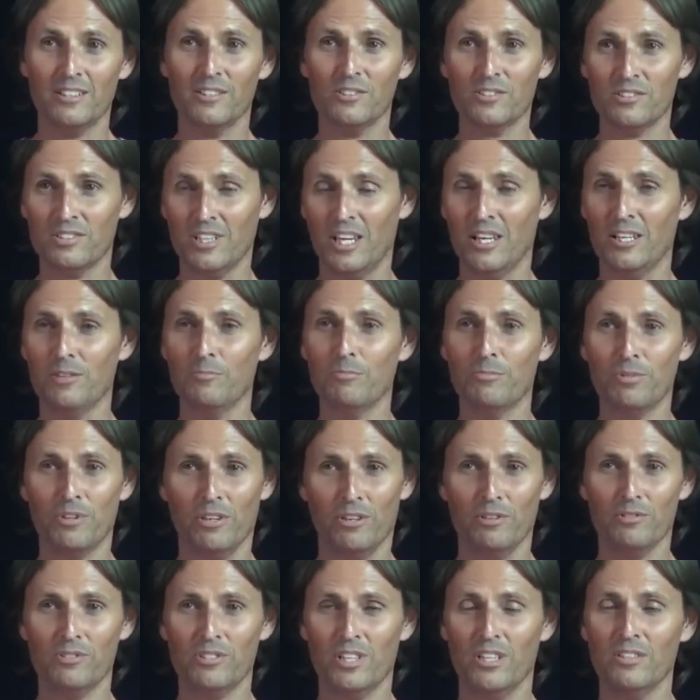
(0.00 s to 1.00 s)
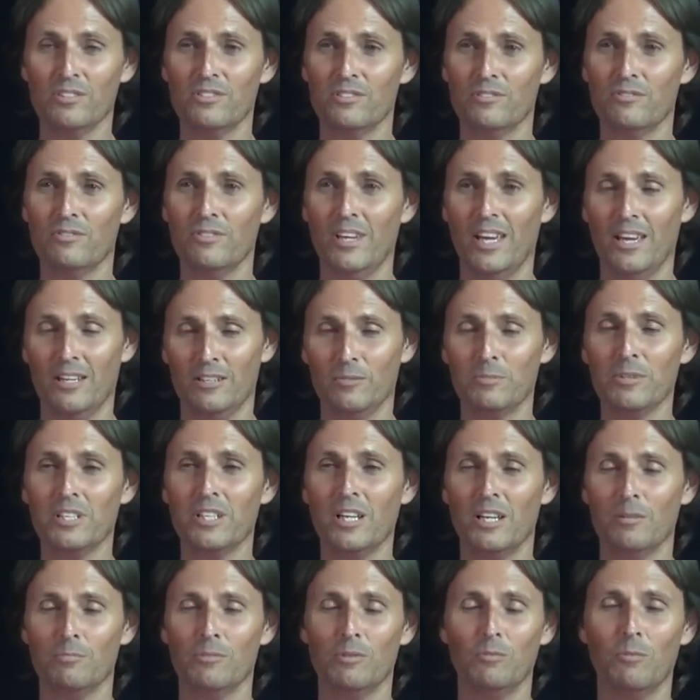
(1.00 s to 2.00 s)
this same process of how to
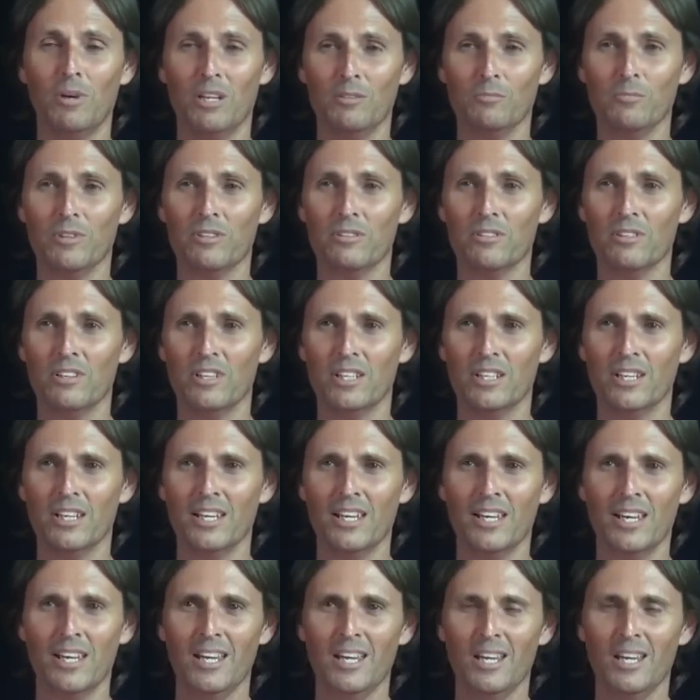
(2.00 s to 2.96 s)
become at one with God.